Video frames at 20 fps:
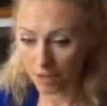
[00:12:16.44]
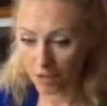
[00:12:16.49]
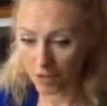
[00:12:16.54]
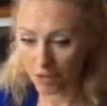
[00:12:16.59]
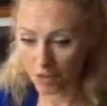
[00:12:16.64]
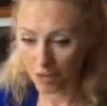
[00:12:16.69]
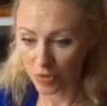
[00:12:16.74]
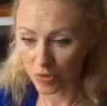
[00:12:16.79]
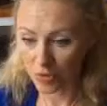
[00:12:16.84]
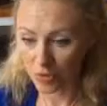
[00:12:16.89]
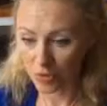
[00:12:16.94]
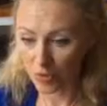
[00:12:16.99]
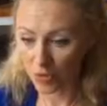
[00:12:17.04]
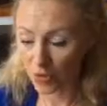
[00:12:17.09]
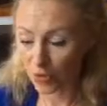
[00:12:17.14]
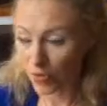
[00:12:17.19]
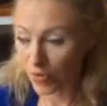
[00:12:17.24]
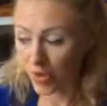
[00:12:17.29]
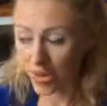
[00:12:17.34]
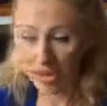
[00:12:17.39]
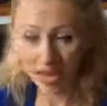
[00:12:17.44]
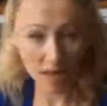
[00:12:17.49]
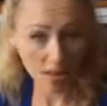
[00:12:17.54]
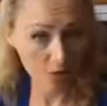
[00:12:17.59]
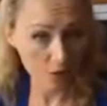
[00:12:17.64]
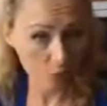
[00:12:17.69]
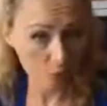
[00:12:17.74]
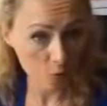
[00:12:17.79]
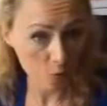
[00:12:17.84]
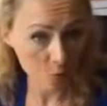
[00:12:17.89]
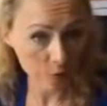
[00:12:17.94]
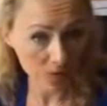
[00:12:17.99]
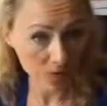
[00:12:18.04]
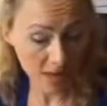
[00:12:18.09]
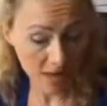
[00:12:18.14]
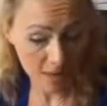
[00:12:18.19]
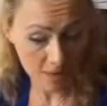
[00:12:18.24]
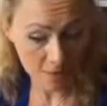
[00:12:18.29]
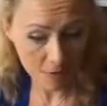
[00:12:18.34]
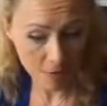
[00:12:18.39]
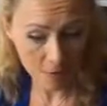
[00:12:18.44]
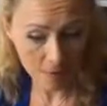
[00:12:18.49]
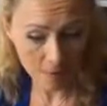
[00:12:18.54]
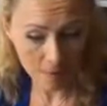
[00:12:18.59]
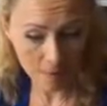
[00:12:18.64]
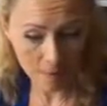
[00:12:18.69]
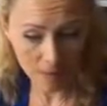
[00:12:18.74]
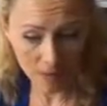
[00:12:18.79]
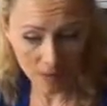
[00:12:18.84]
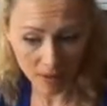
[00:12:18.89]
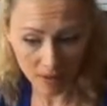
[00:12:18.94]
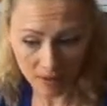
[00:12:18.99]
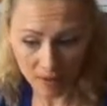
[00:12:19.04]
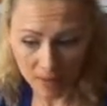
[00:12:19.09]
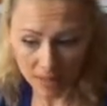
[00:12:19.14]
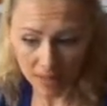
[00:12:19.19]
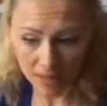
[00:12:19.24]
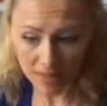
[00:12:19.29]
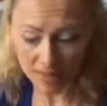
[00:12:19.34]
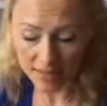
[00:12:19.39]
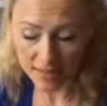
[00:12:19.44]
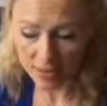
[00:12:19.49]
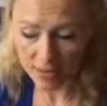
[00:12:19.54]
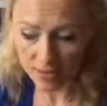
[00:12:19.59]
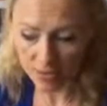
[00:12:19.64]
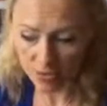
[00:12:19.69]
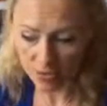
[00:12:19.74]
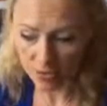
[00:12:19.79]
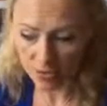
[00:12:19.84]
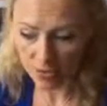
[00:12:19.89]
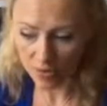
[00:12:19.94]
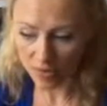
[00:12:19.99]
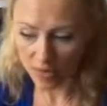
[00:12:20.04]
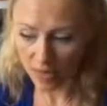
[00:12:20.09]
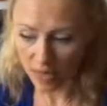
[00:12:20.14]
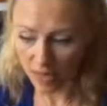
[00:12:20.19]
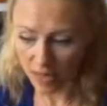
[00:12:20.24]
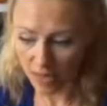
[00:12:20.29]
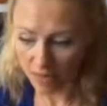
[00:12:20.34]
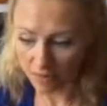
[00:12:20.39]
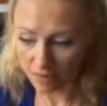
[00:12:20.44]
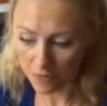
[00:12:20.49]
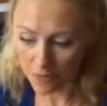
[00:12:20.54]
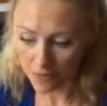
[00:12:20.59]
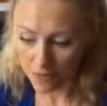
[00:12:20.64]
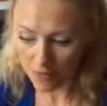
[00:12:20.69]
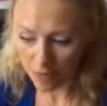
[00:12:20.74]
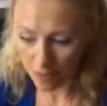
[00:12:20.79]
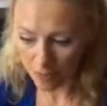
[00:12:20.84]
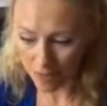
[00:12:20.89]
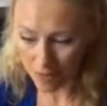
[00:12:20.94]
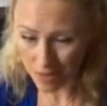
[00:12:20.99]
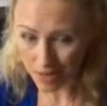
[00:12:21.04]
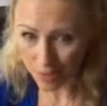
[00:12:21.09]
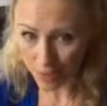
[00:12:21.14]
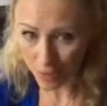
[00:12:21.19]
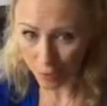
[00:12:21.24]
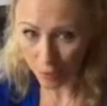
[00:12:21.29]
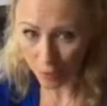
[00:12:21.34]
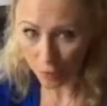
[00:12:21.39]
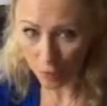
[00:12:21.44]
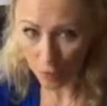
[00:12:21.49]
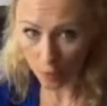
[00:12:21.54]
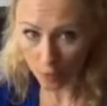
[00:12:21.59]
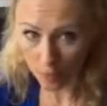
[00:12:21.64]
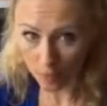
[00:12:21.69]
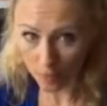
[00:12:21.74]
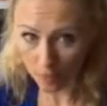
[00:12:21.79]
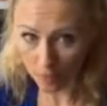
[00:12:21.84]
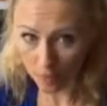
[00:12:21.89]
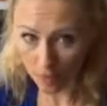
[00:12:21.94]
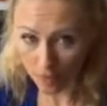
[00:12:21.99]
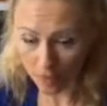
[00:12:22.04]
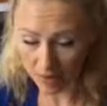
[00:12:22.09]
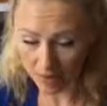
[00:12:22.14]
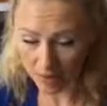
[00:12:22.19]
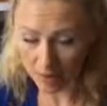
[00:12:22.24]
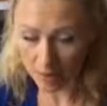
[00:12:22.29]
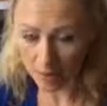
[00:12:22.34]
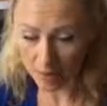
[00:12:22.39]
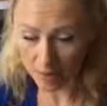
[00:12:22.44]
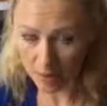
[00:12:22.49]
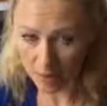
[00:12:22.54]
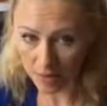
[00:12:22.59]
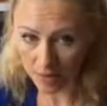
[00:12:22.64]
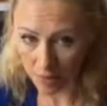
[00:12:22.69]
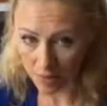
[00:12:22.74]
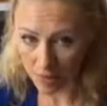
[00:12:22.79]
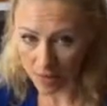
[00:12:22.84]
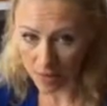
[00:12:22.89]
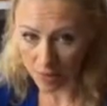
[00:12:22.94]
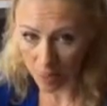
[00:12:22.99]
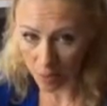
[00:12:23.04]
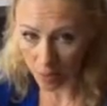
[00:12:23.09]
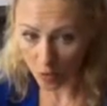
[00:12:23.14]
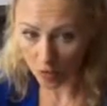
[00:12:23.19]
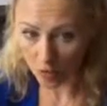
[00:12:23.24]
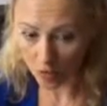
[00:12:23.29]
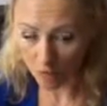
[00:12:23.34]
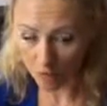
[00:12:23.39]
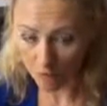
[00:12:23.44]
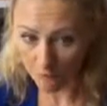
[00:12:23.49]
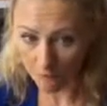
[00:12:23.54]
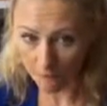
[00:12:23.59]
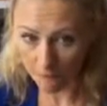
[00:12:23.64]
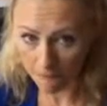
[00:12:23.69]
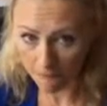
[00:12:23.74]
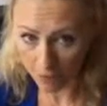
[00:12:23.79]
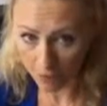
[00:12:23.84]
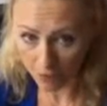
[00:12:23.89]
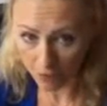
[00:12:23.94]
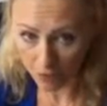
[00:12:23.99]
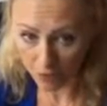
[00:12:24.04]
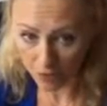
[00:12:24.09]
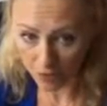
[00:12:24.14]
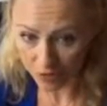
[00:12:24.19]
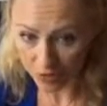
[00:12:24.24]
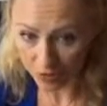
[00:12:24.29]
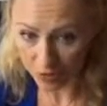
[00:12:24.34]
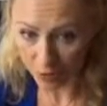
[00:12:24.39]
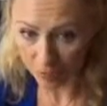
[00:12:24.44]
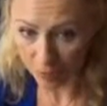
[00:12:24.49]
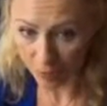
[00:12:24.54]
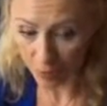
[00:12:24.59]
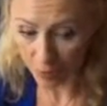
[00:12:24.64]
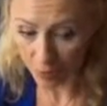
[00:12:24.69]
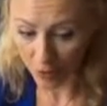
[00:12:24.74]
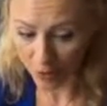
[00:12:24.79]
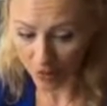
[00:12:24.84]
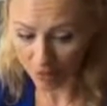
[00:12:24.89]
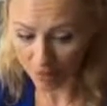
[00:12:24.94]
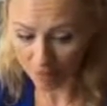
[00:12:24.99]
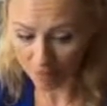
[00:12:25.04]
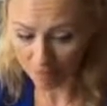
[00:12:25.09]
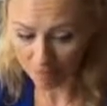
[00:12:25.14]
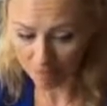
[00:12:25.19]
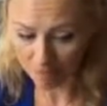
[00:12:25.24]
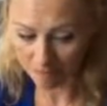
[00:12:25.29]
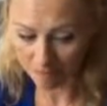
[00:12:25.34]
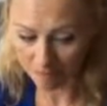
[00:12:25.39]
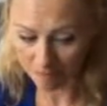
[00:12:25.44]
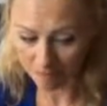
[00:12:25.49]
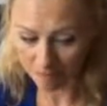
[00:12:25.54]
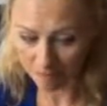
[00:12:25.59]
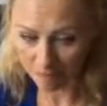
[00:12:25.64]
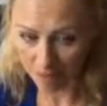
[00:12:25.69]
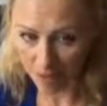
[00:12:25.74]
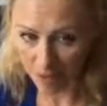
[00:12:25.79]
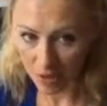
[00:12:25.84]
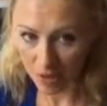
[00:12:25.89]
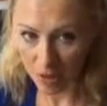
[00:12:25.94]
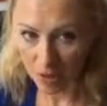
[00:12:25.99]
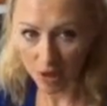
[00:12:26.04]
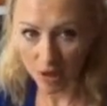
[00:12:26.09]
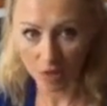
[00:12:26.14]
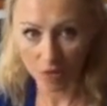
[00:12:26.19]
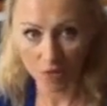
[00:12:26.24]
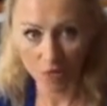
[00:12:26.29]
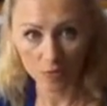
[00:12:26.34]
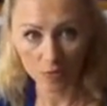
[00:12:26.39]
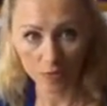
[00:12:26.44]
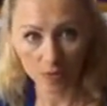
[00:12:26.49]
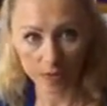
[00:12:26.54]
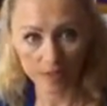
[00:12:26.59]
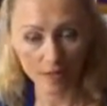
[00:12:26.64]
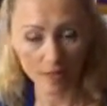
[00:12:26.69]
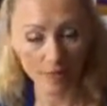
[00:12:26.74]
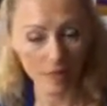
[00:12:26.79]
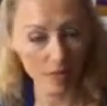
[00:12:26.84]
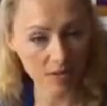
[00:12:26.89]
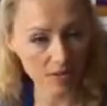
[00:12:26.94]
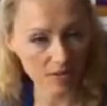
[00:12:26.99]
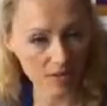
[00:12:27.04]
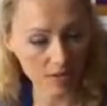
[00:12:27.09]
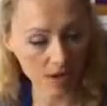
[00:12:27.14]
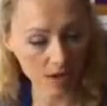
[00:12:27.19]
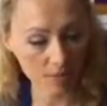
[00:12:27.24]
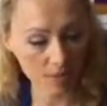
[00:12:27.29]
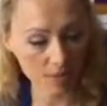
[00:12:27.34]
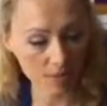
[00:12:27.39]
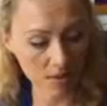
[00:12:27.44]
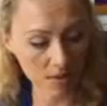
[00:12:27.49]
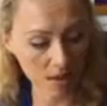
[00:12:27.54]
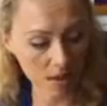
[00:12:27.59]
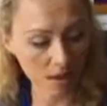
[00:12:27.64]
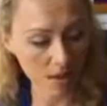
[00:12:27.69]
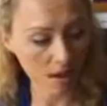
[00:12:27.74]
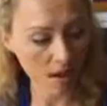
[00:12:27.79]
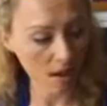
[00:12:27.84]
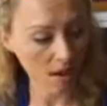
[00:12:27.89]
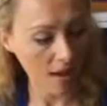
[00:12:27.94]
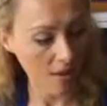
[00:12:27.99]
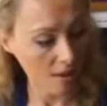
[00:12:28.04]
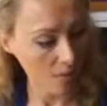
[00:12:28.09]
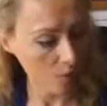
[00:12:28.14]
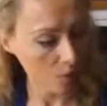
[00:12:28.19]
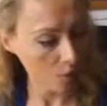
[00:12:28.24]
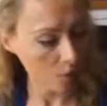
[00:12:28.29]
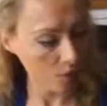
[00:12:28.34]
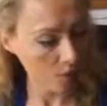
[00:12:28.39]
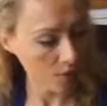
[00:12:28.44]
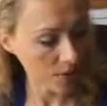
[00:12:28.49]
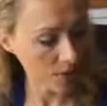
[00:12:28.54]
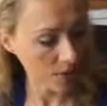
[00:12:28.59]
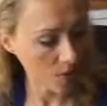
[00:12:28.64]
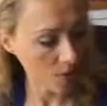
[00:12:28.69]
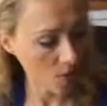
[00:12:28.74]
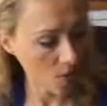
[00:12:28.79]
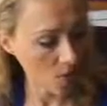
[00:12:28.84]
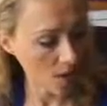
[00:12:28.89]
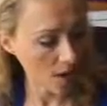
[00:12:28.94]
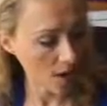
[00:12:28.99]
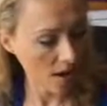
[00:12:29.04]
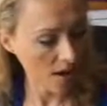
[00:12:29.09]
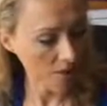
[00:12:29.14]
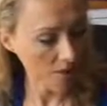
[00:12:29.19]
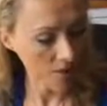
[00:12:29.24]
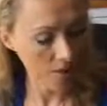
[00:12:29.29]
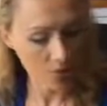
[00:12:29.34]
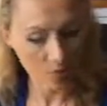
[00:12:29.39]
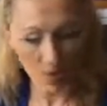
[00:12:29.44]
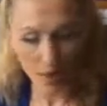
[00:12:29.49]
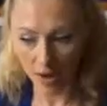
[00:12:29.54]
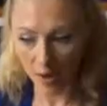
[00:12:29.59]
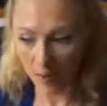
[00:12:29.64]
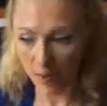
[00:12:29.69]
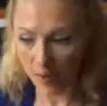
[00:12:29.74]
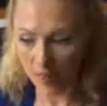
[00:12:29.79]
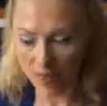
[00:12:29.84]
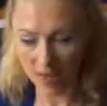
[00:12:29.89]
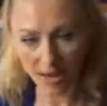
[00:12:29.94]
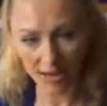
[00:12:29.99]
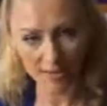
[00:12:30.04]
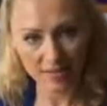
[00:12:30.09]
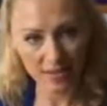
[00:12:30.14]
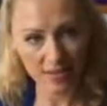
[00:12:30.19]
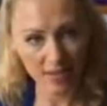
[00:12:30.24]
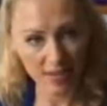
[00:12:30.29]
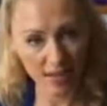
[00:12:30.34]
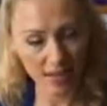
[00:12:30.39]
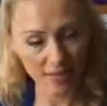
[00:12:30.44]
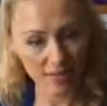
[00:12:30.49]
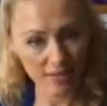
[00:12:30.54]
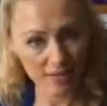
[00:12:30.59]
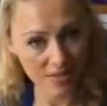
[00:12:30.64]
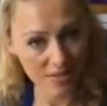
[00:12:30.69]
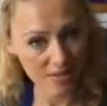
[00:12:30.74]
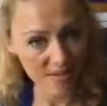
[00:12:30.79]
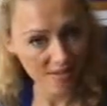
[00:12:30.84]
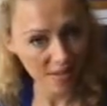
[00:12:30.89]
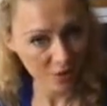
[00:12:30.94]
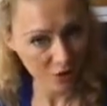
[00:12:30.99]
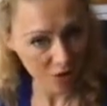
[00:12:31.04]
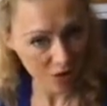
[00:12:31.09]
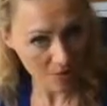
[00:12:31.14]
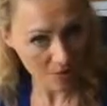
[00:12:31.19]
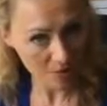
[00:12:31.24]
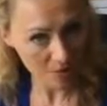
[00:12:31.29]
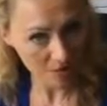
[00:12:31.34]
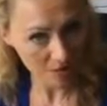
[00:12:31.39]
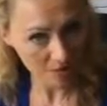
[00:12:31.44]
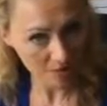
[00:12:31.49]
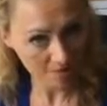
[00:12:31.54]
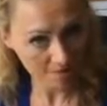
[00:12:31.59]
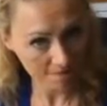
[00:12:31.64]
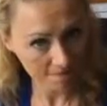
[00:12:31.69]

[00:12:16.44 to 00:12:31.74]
to create a new behavior. But it's essential that they have some initial form of it, something that we can work off of first. Okay? All right, I'm going to stop there, and then we're going to go on to our task analyses and shaping.